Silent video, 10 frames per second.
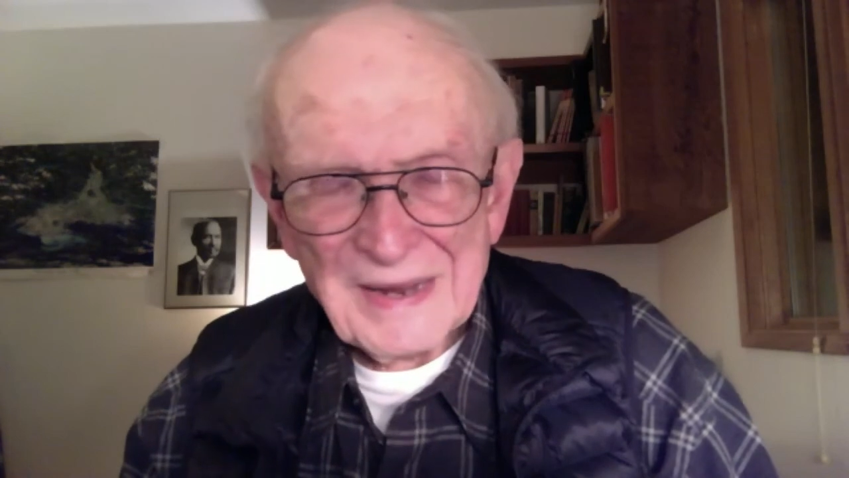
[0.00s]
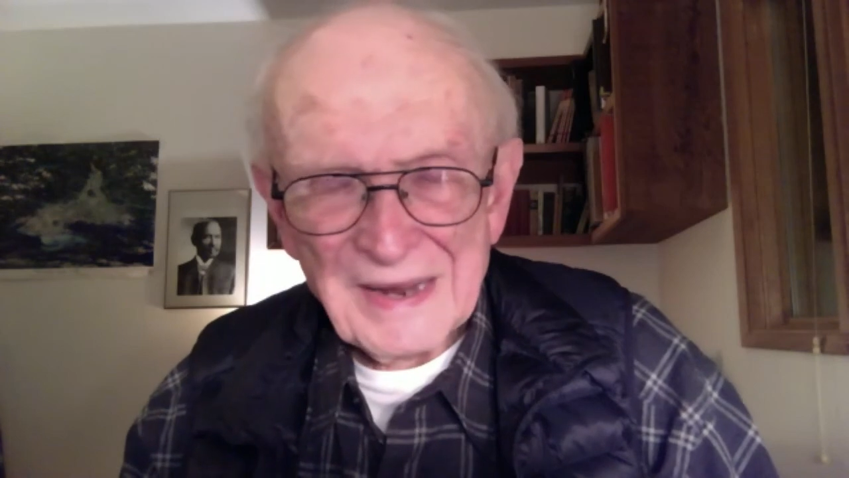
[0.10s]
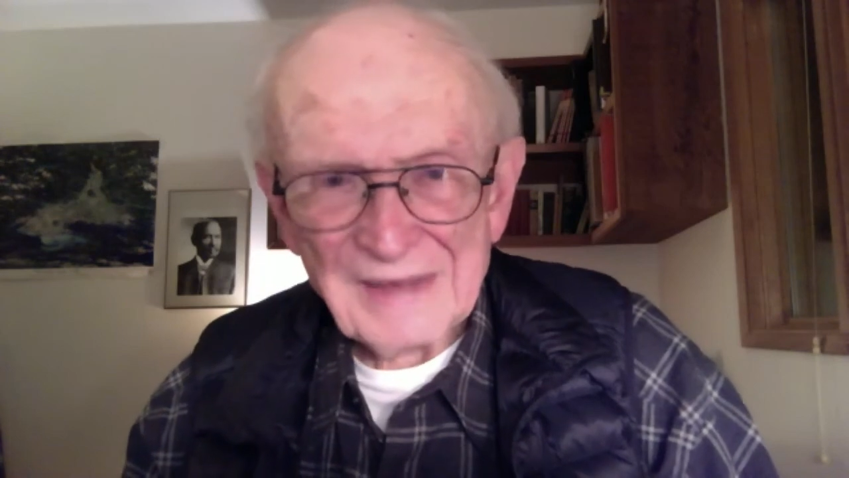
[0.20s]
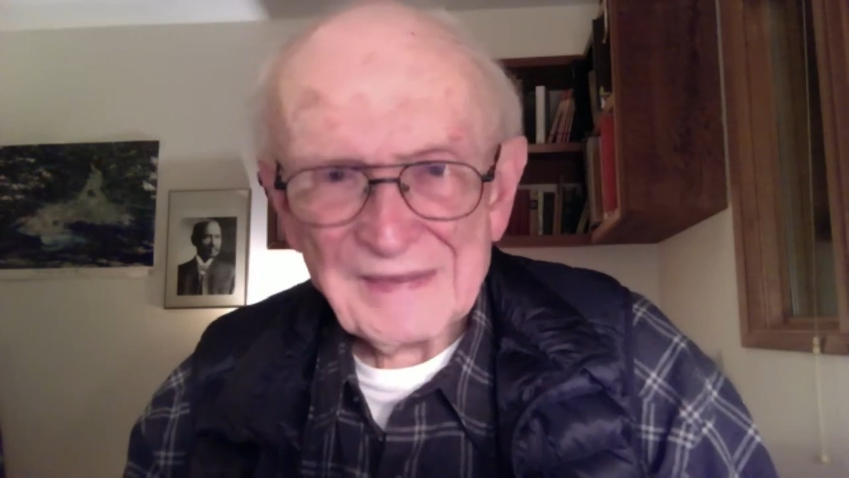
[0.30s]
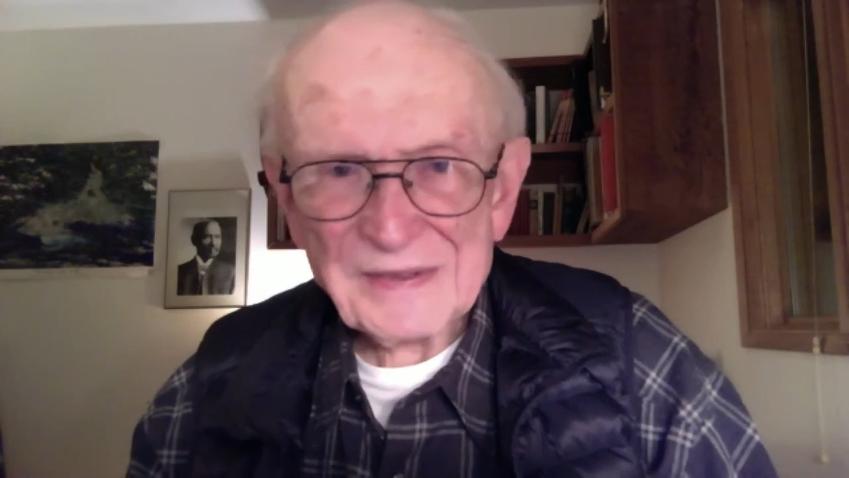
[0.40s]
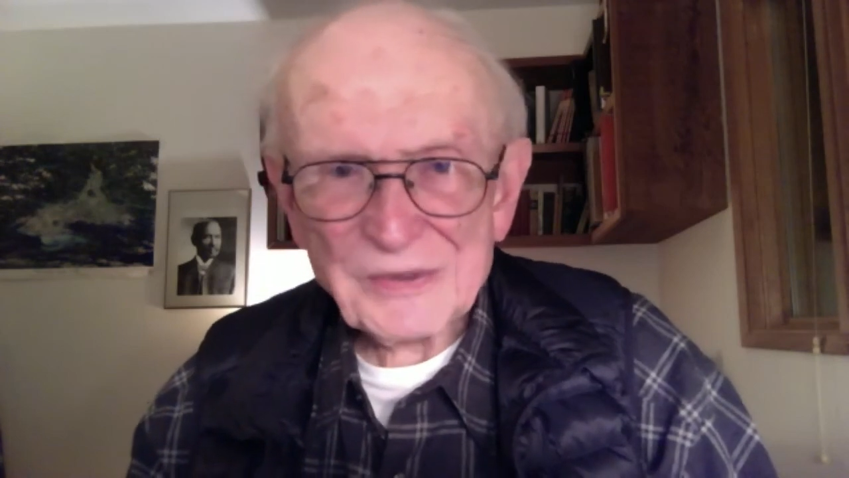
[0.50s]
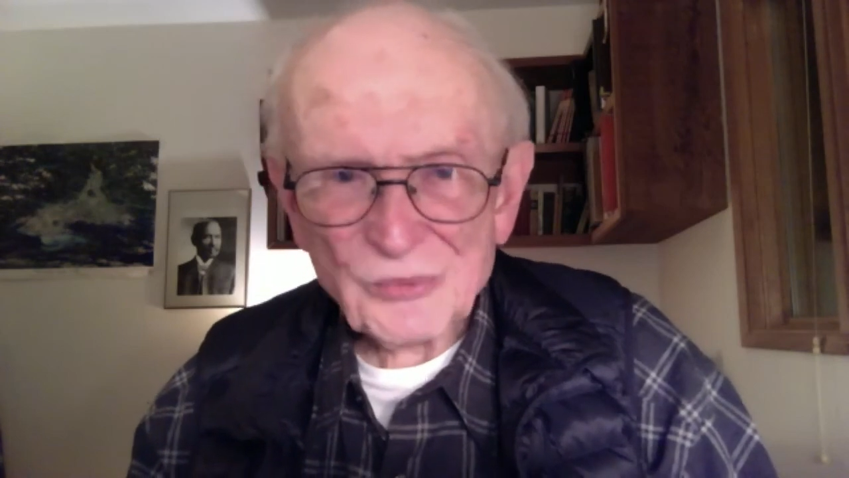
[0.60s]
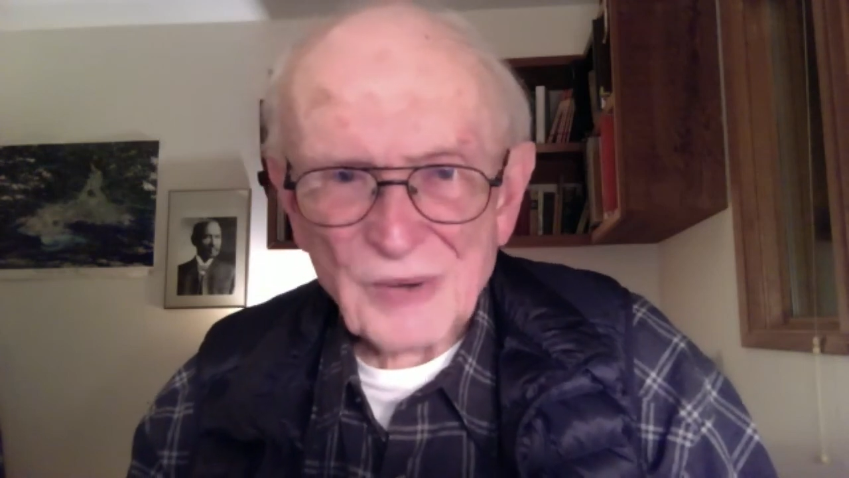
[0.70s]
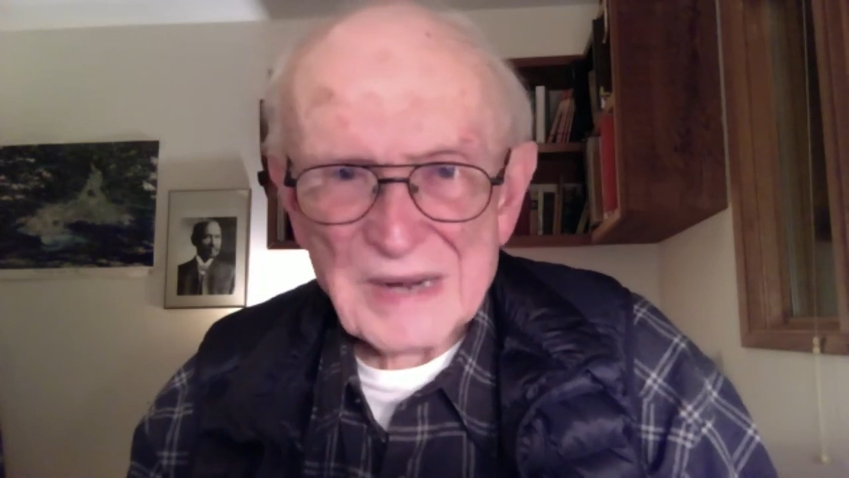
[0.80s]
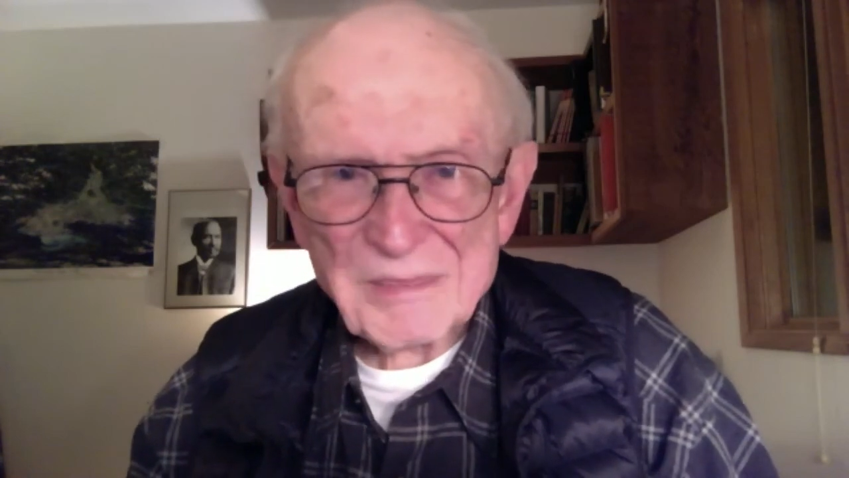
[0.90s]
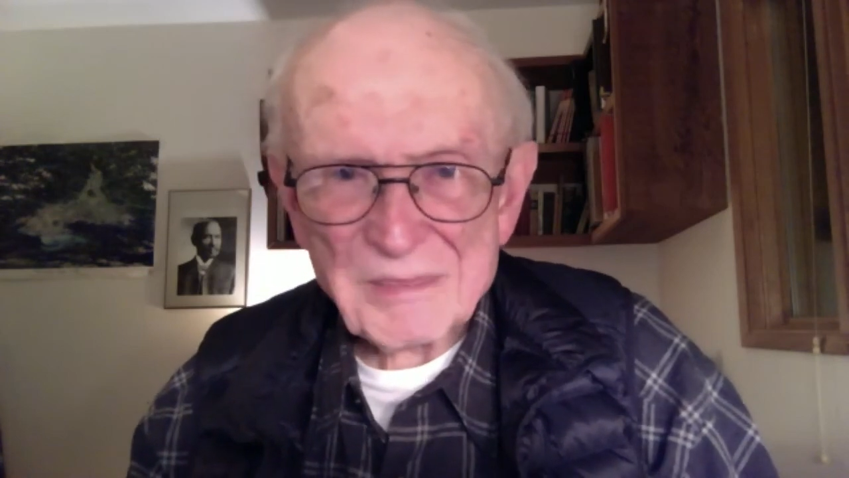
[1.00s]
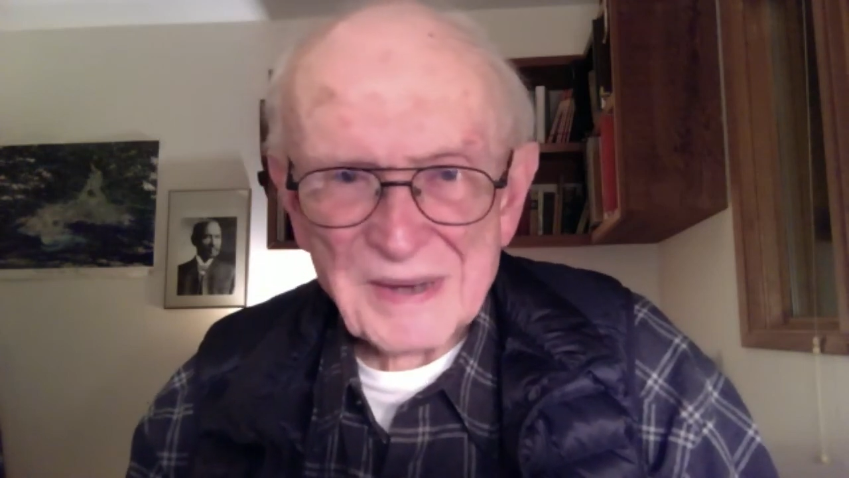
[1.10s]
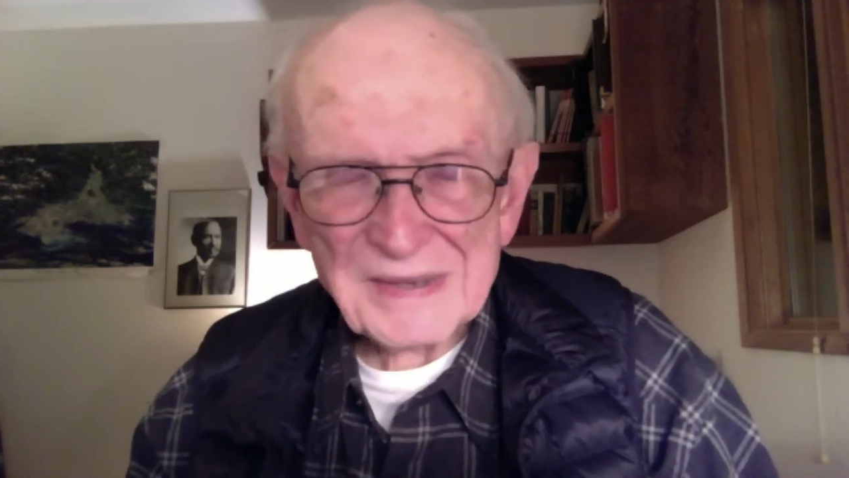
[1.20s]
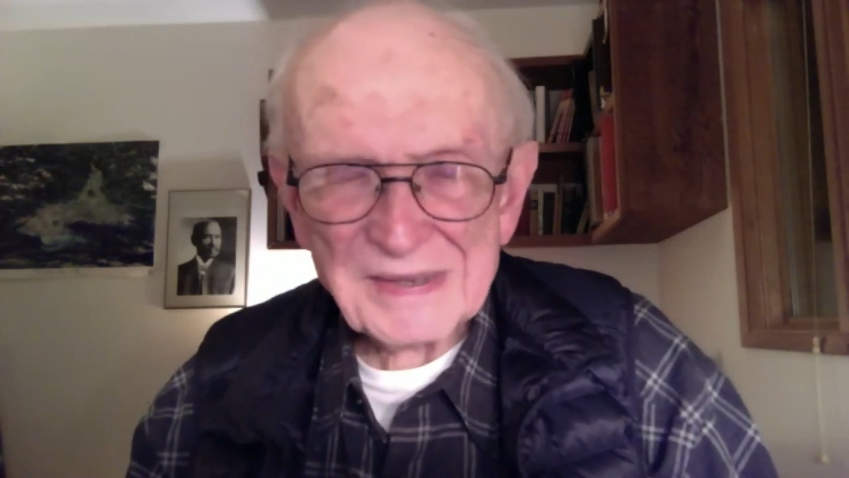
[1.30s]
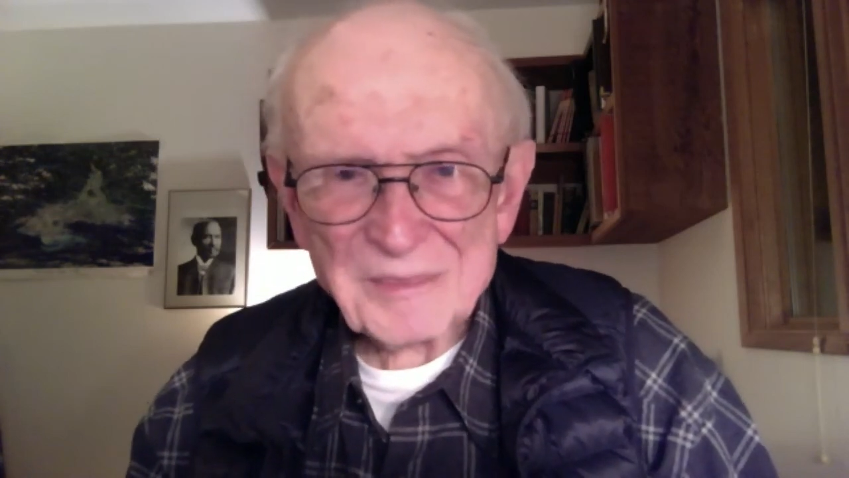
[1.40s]
and then to write about
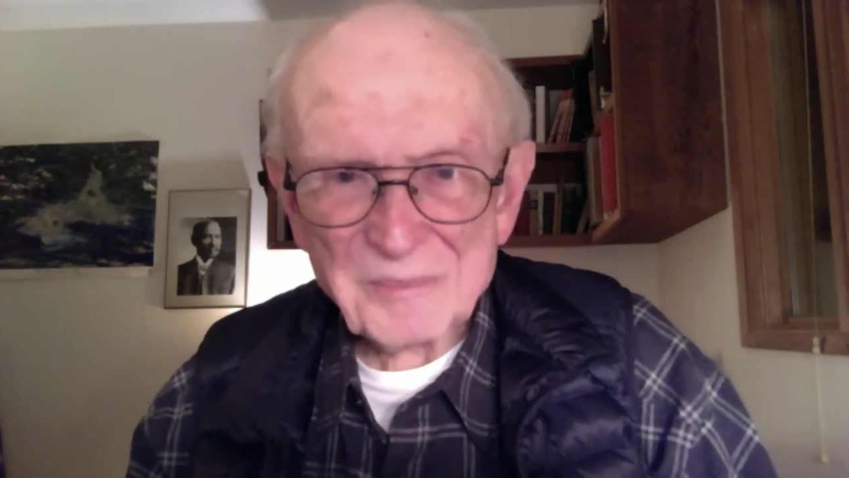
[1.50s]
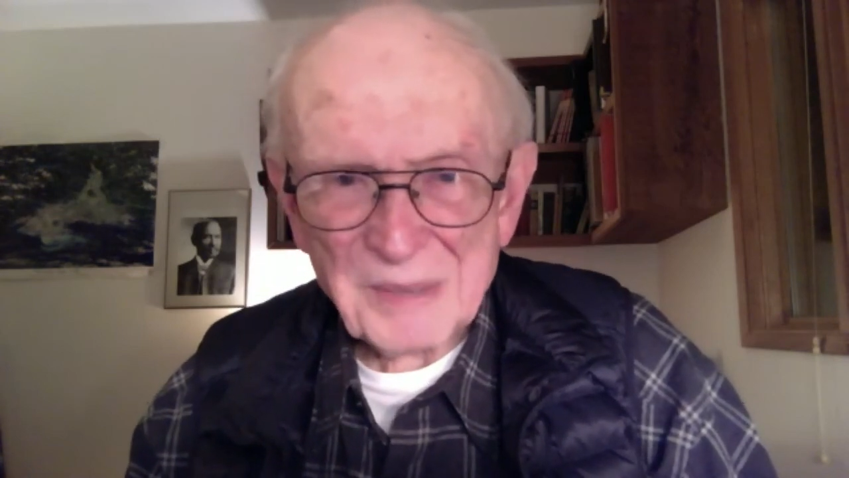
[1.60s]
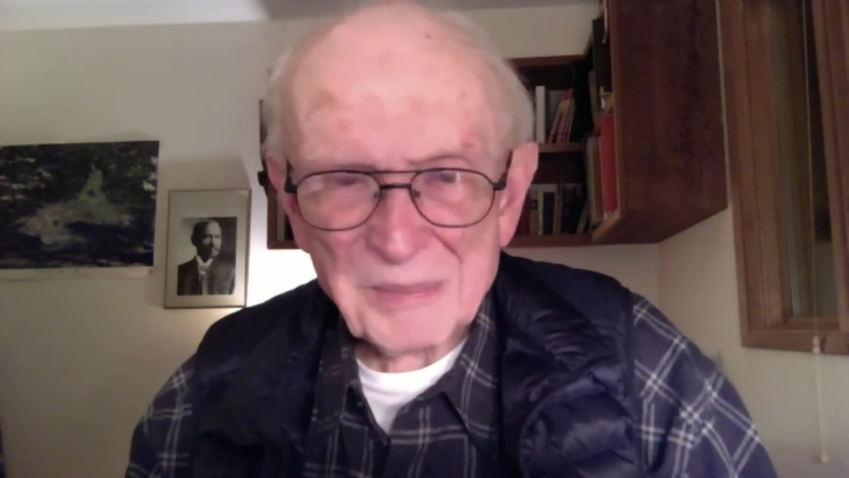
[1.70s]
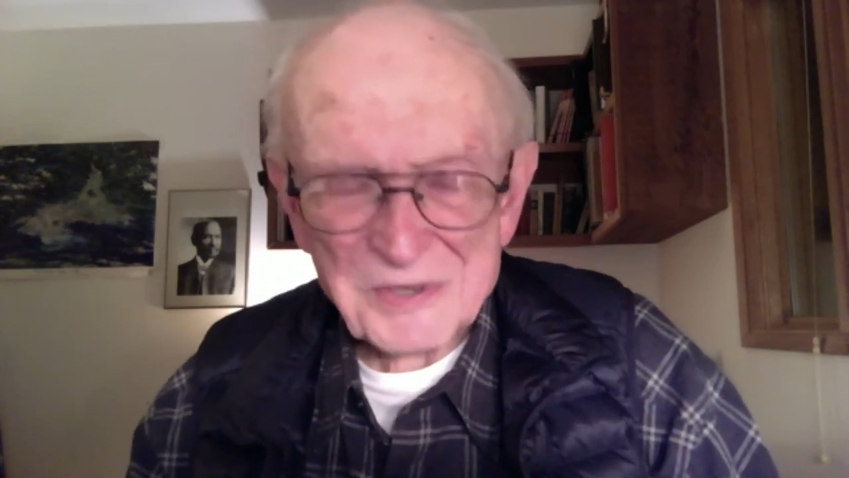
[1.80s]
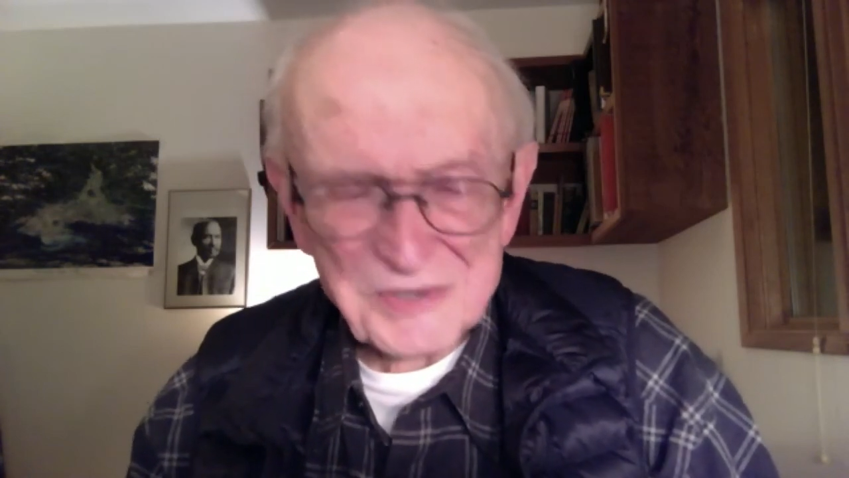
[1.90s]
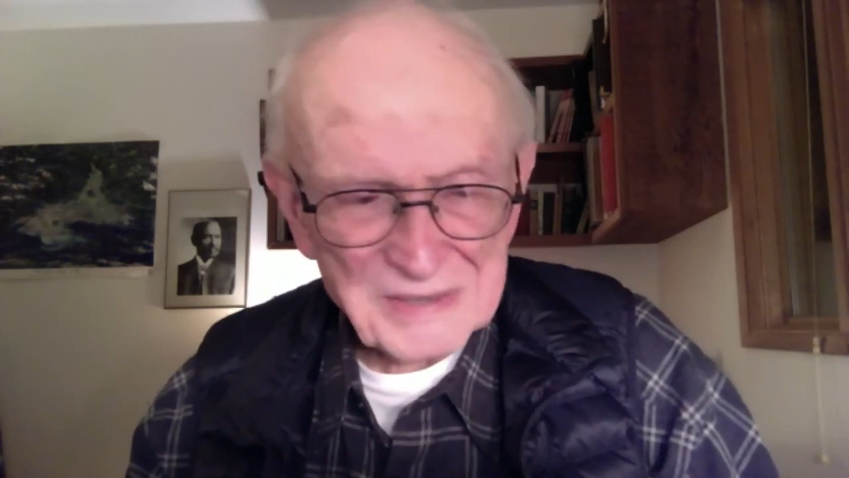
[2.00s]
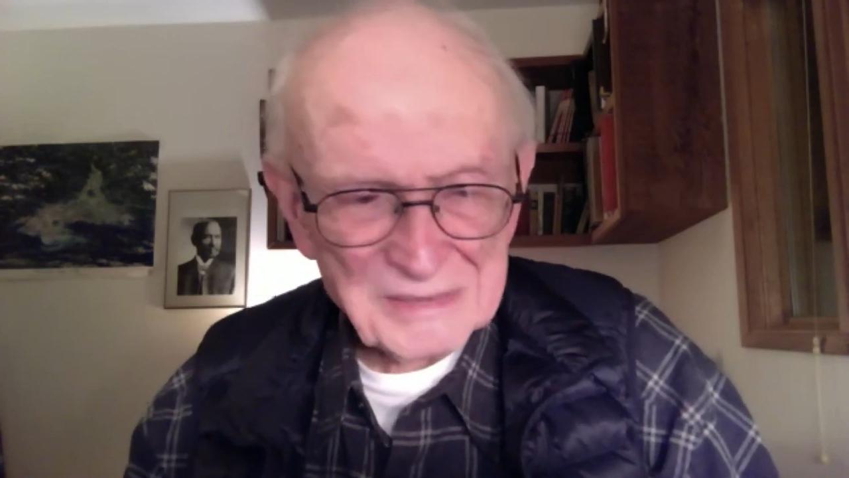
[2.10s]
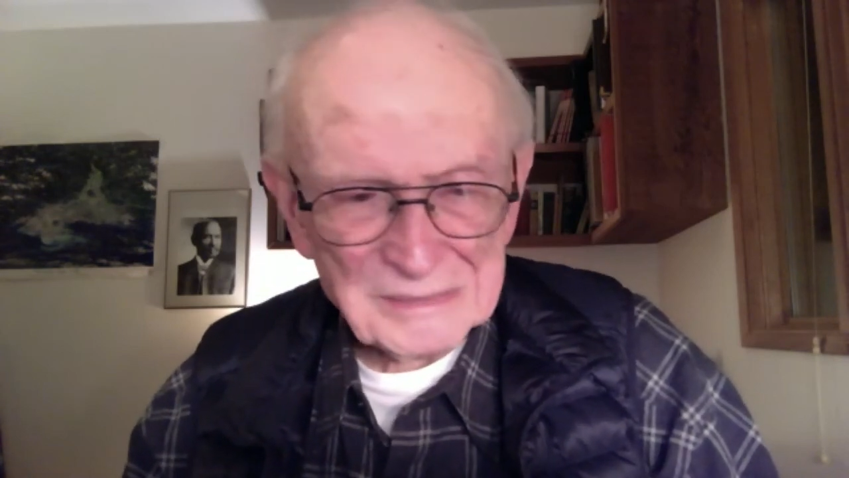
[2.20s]
it and publish it,